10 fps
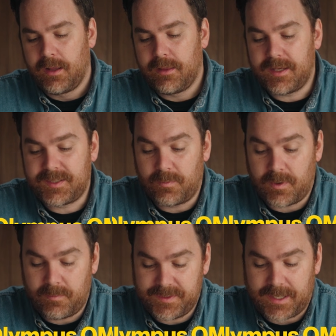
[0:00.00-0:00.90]
This
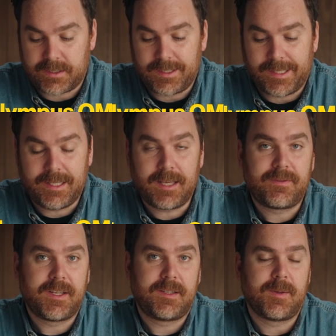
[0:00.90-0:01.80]
one was actually
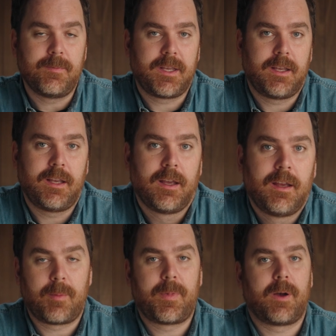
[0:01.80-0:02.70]
gifted to me
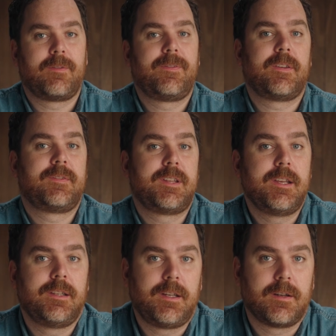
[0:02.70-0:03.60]
about
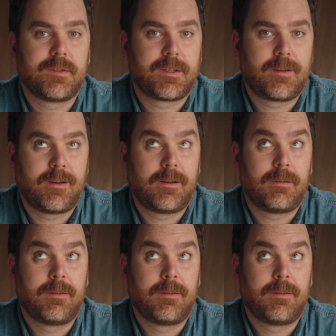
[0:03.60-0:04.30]
15 years ago,